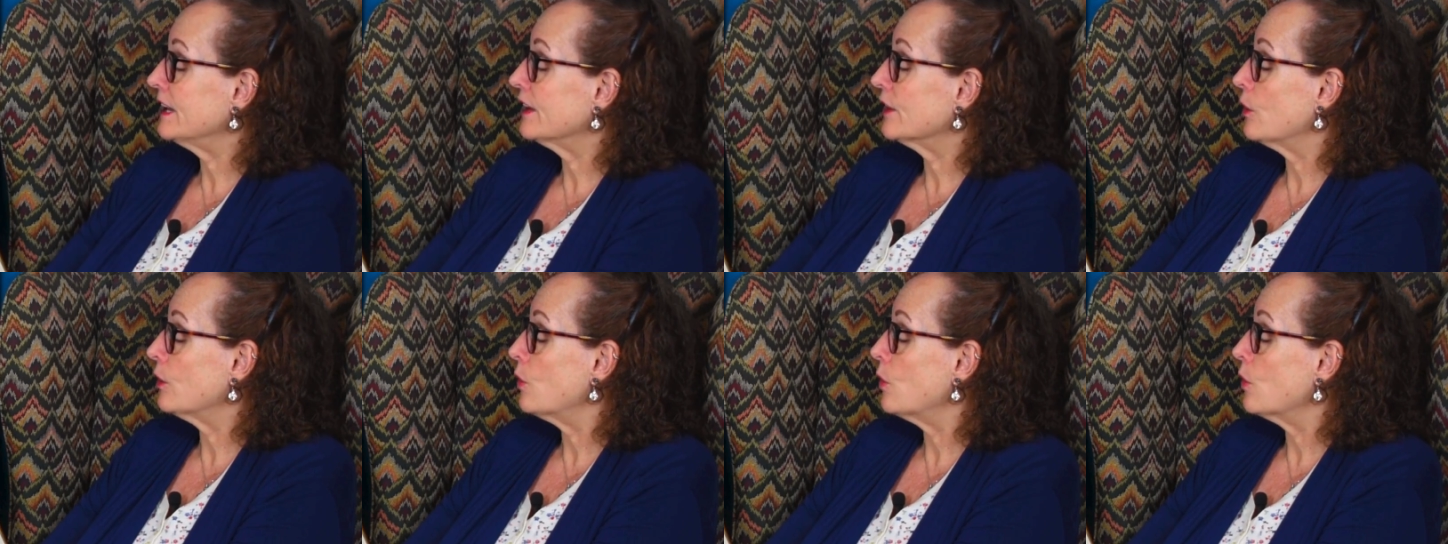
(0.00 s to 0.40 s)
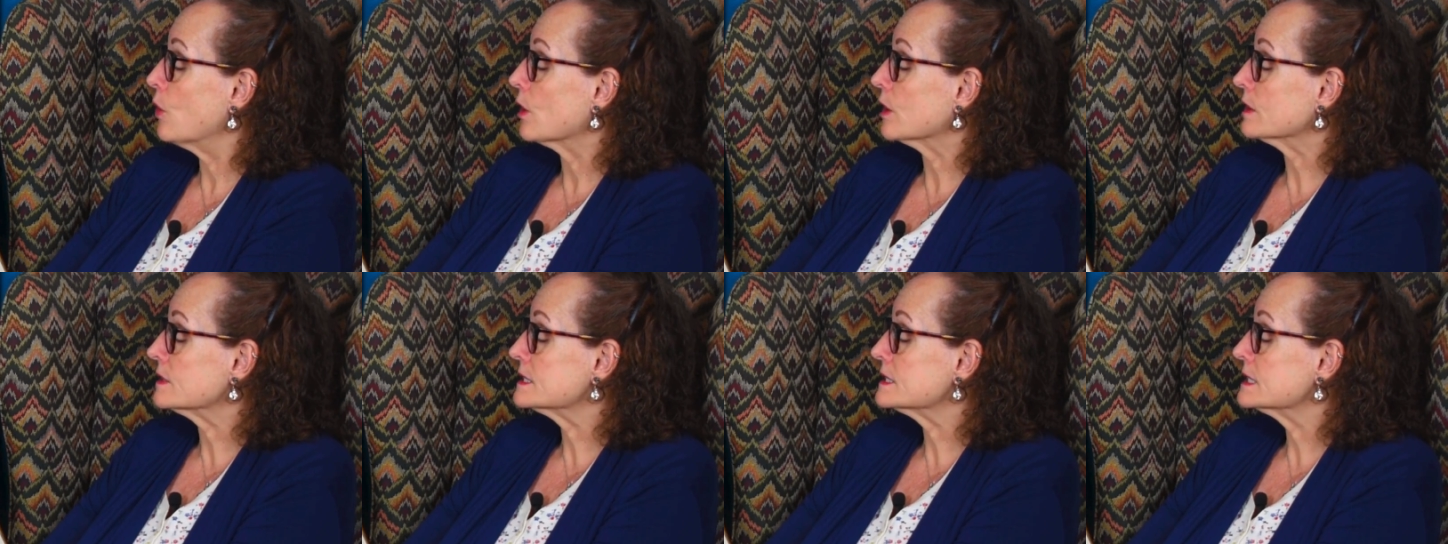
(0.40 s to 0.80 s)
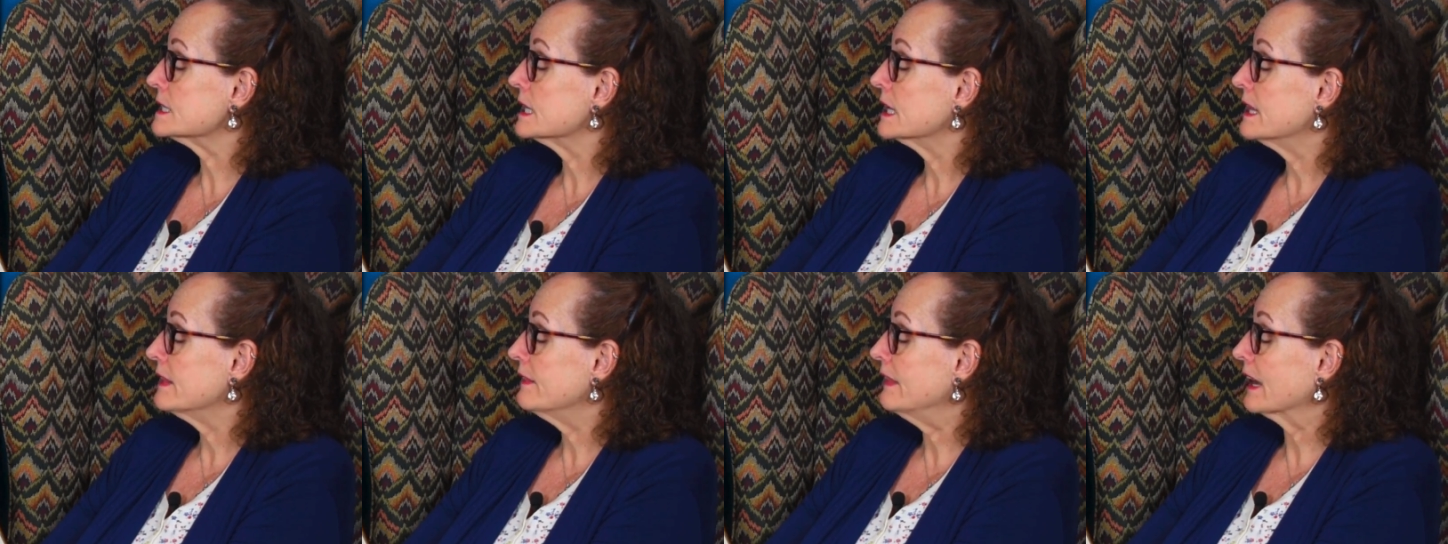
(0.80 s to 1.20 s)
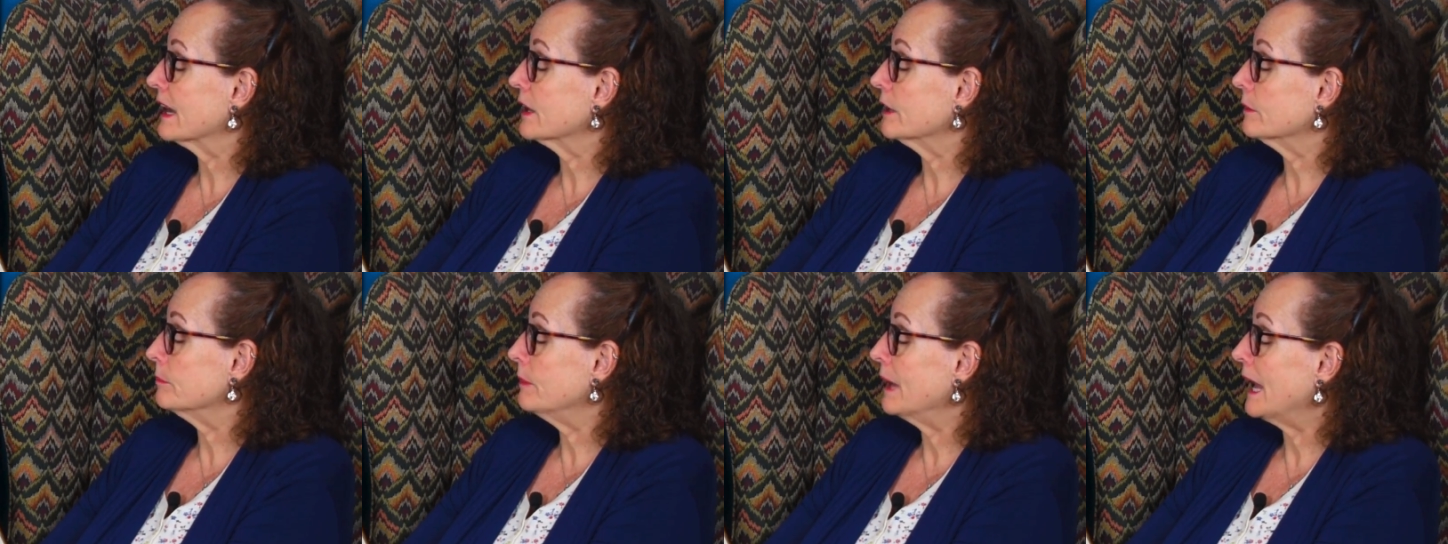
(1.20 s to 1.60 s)
a horse that
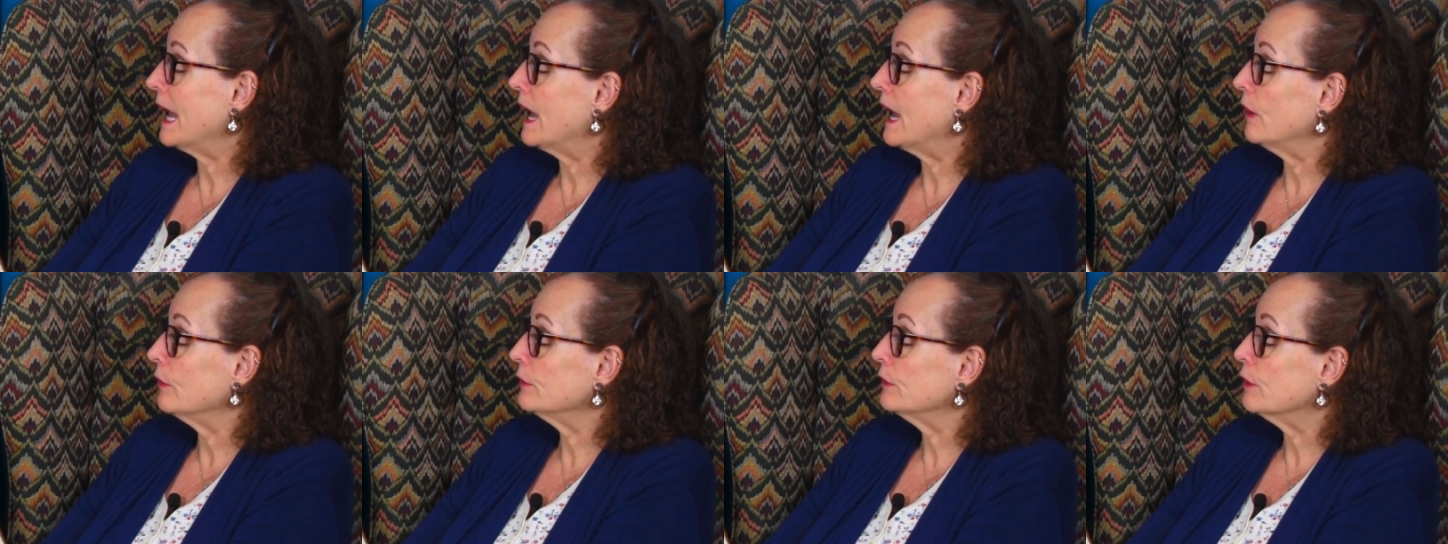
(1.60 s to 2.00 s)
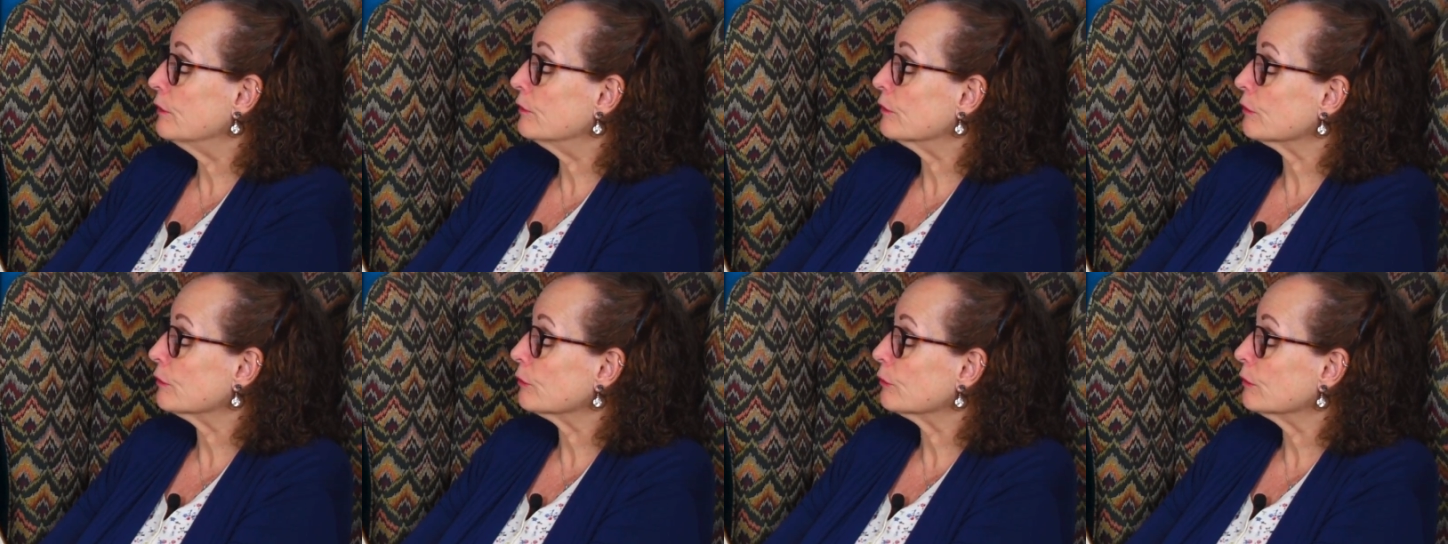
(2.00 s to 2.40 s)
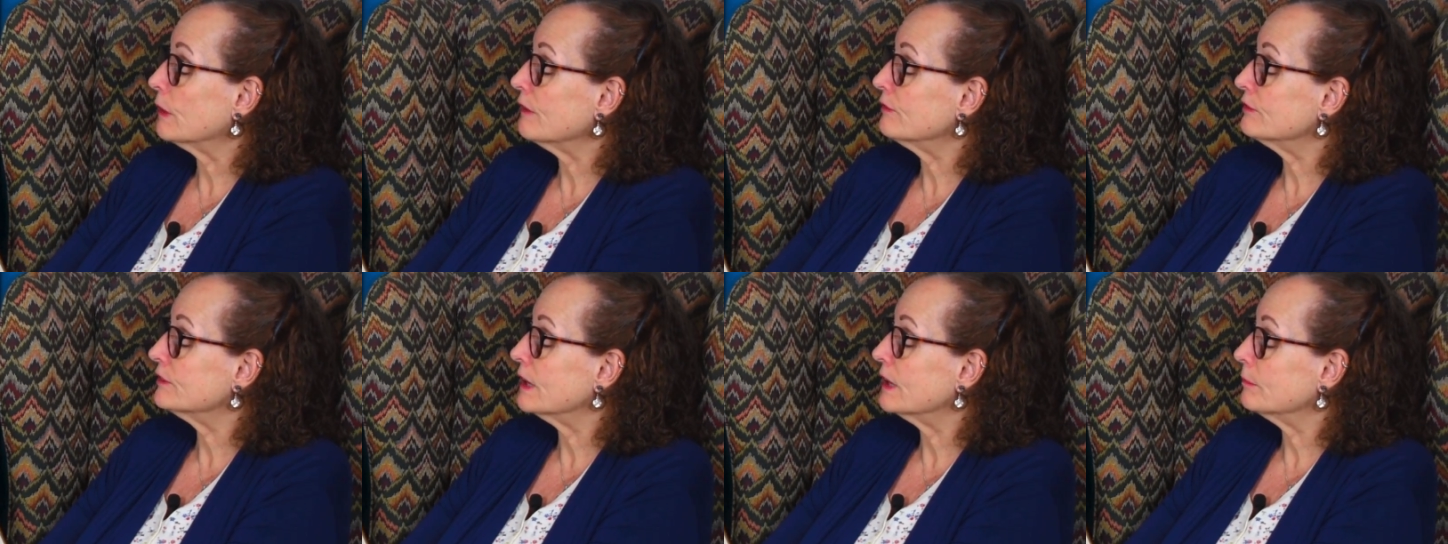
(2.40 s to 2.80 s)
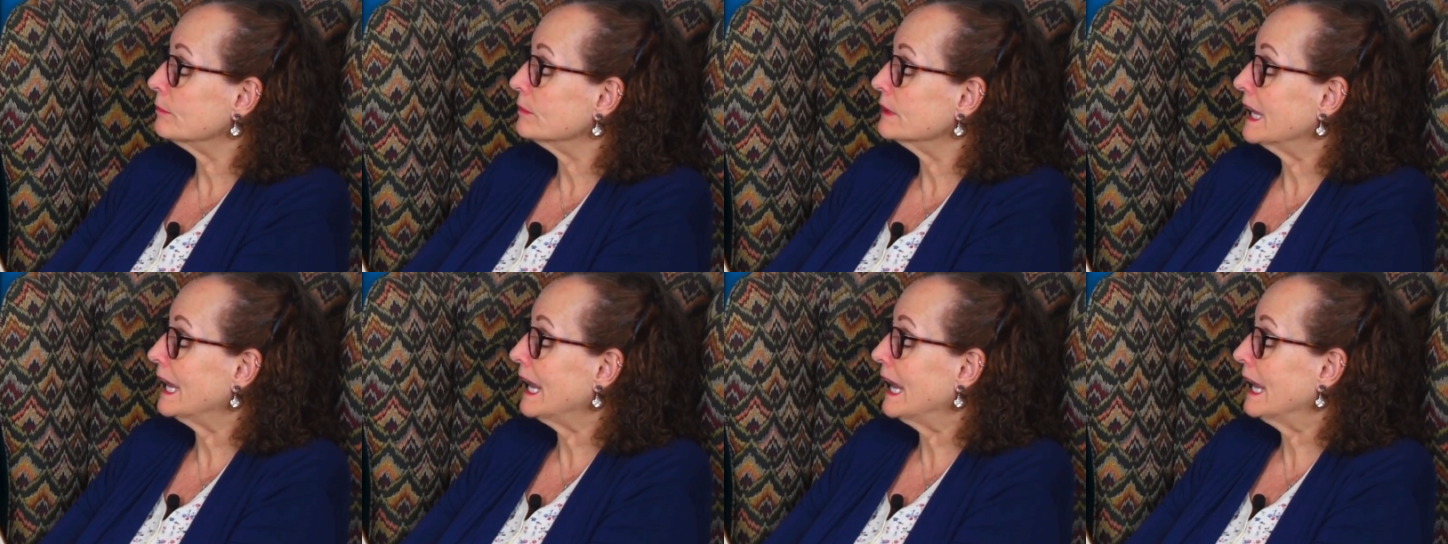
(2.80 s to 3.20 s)
could pound over roughed-up
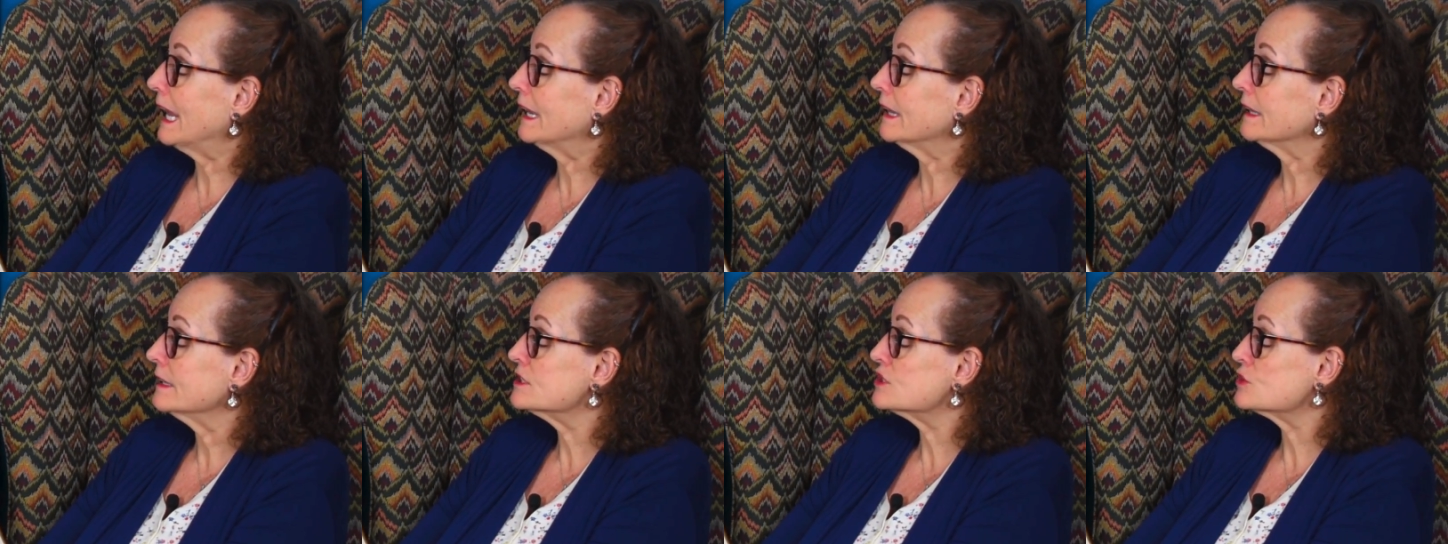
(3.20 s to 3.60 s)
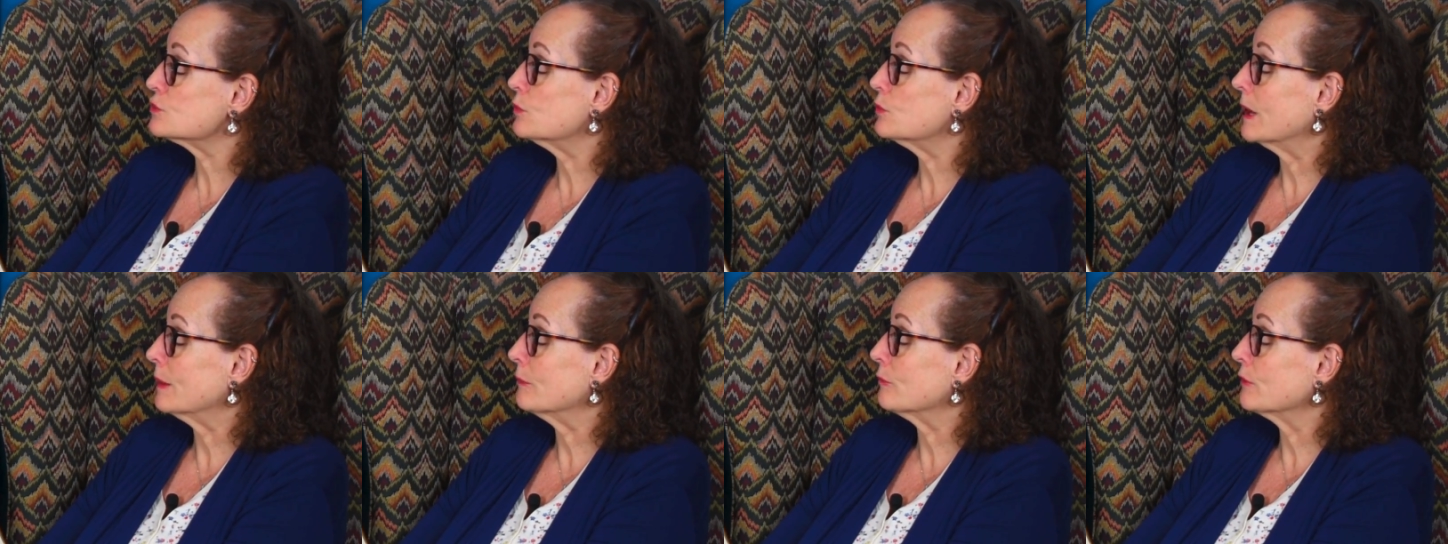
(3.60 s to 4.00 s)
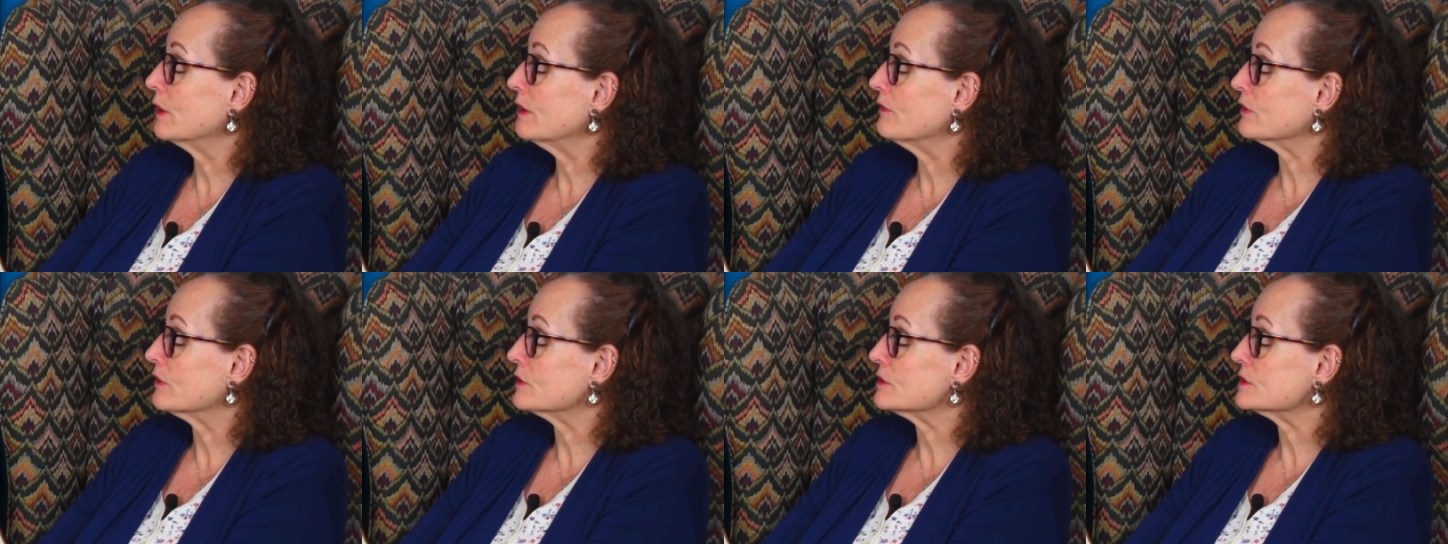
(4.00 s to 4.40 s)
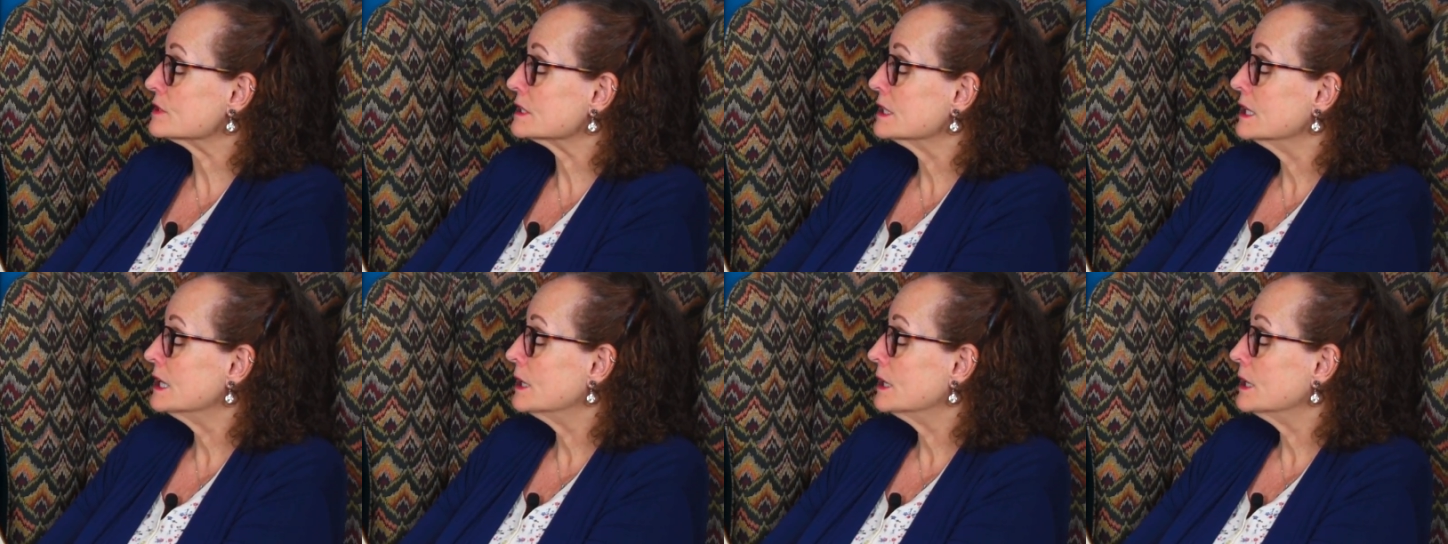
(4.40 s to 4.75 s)
land, swim rivers,